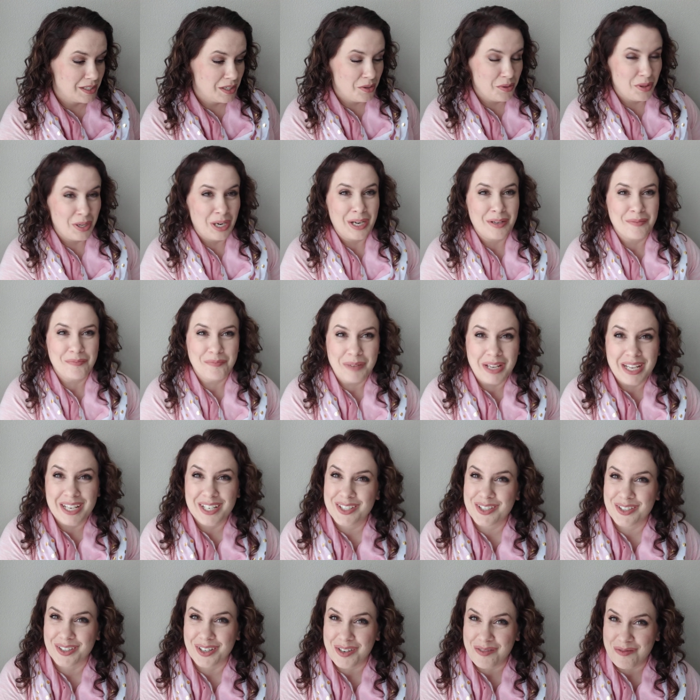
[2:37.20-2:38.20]
so that I
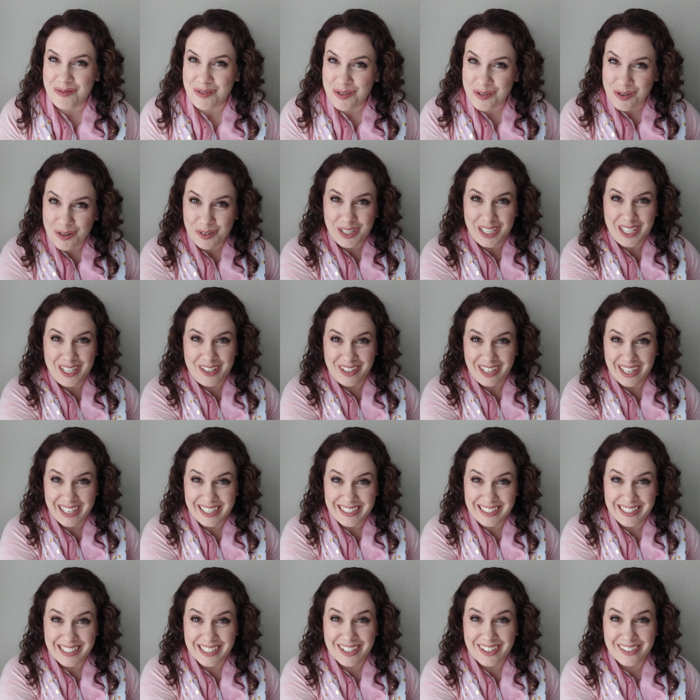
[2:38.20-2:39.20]
make sure I'm quoting you
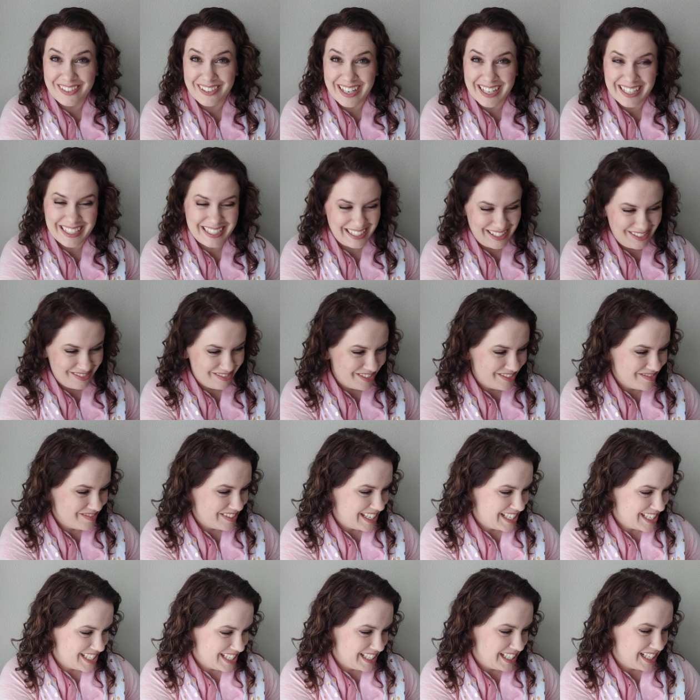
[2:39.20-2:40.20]
guys the correct
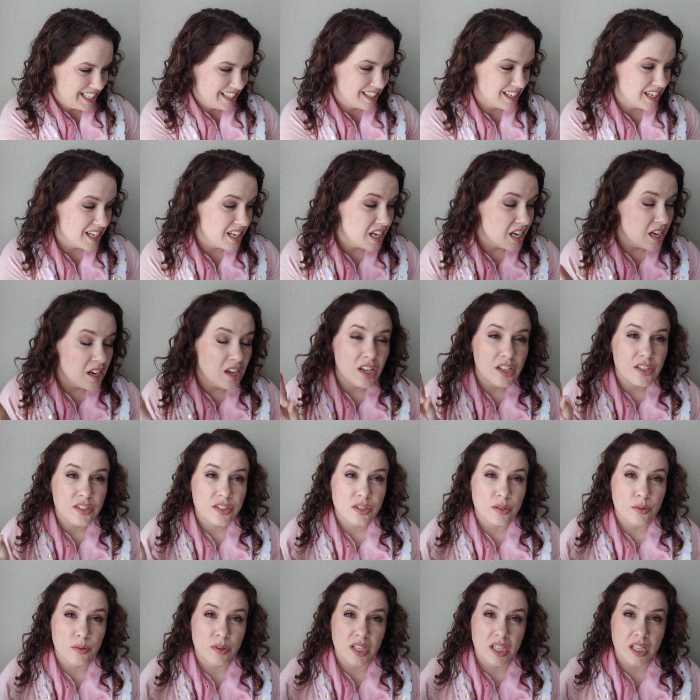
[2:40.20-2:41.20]
information here.
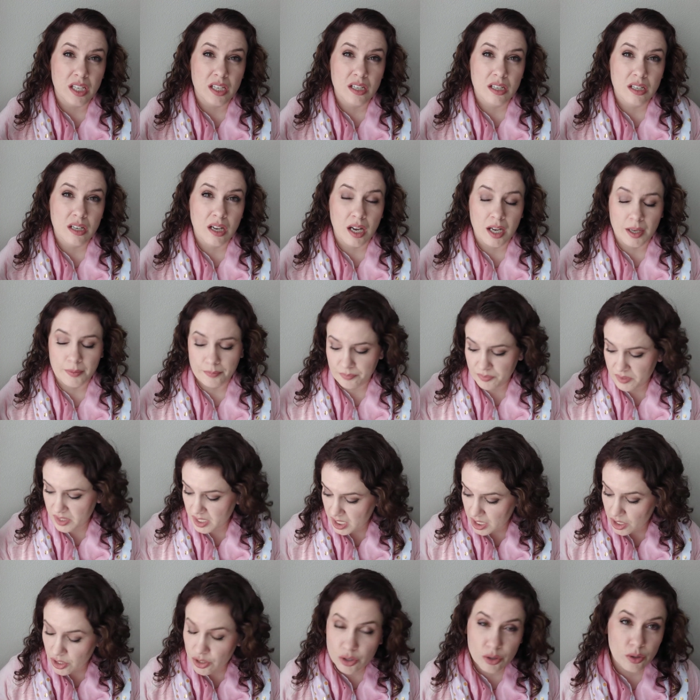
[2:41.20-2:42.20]
So the um,
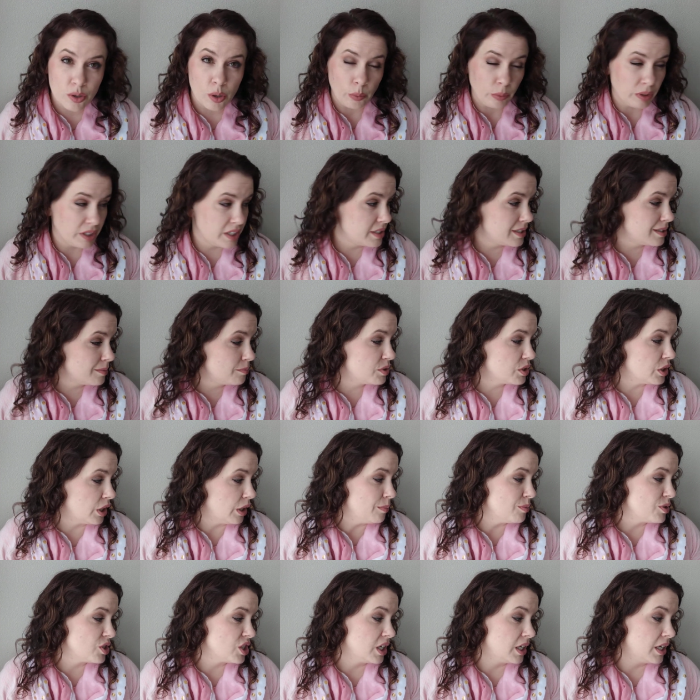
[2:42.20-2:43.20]
t-shirt only
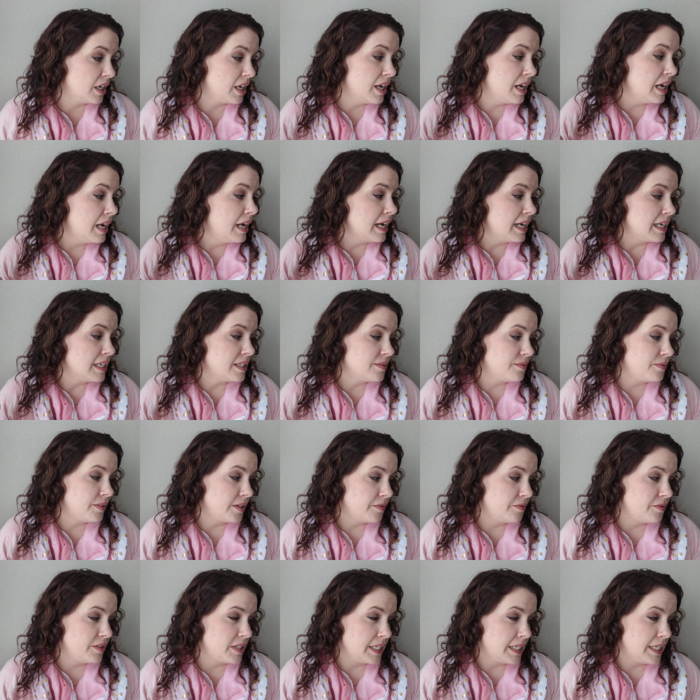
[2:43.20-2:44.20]
subscription is
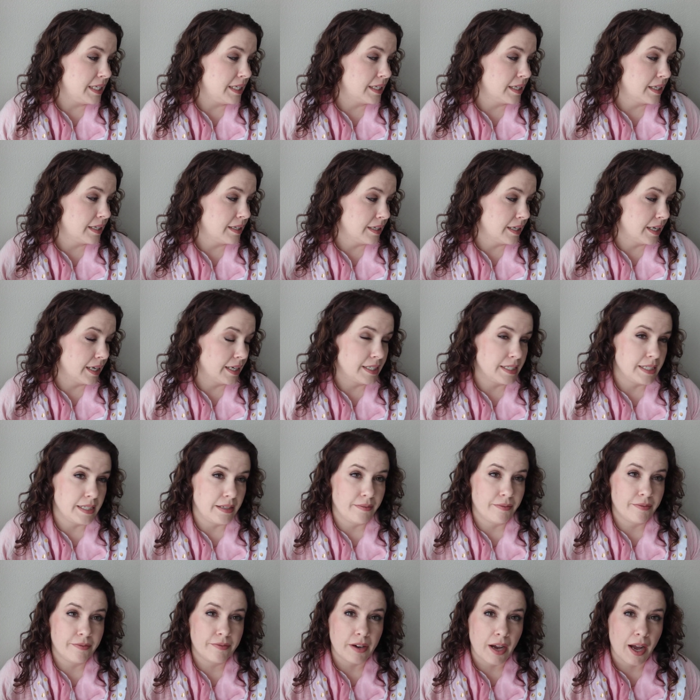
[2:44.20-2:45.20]

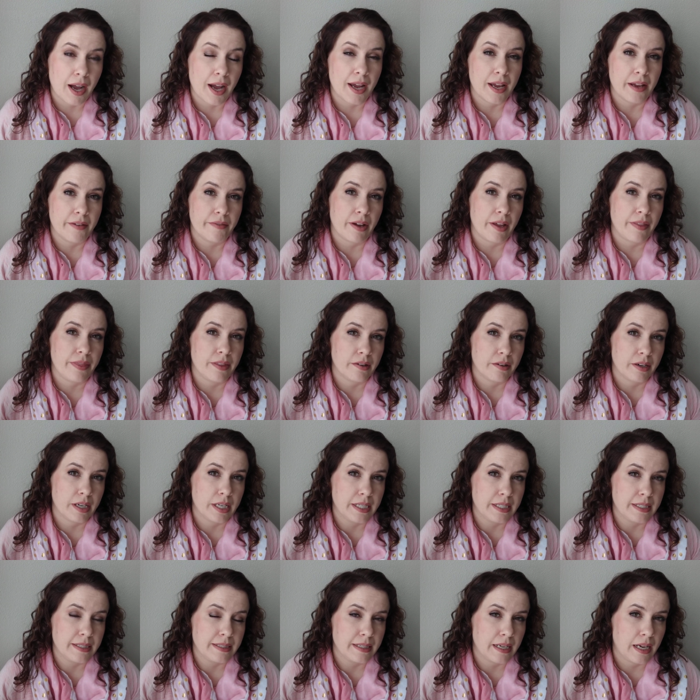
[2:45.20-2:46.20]
$15.95 and there
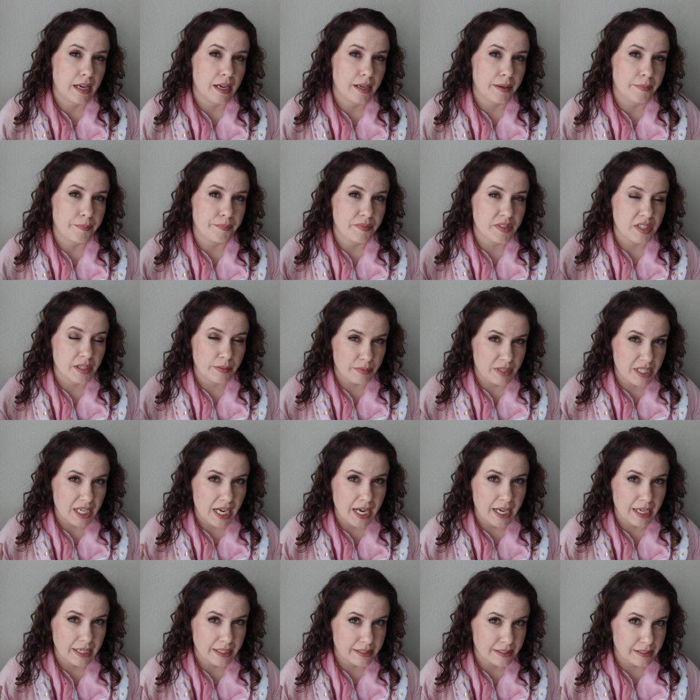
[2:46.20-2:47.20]
is um, some
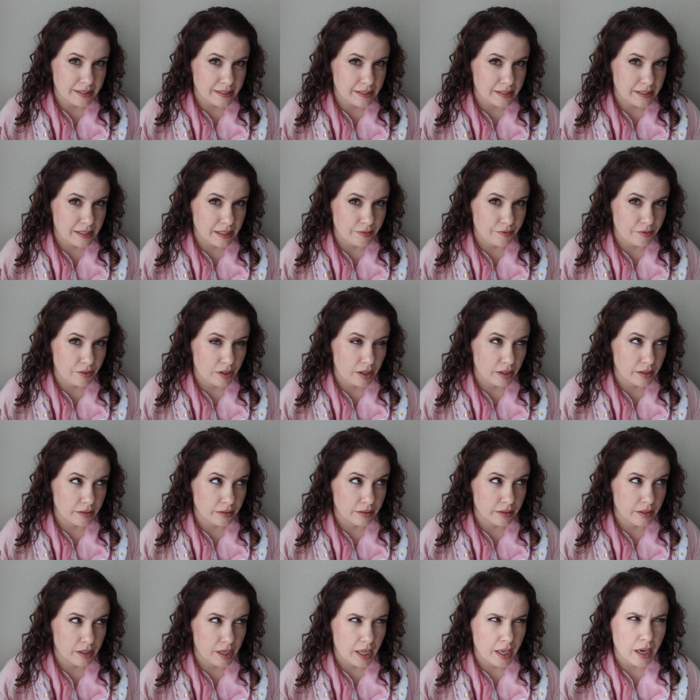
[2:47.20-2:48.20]
tax and stuff on
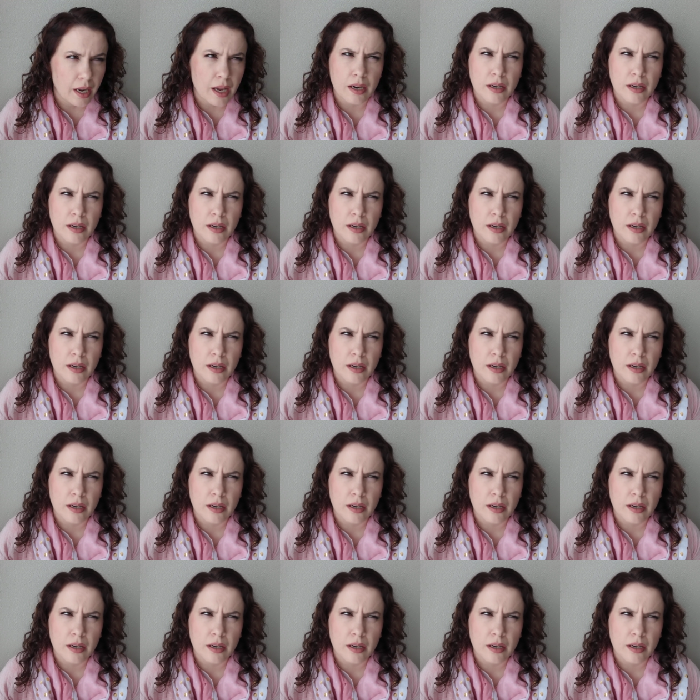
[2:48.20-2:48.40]
uh,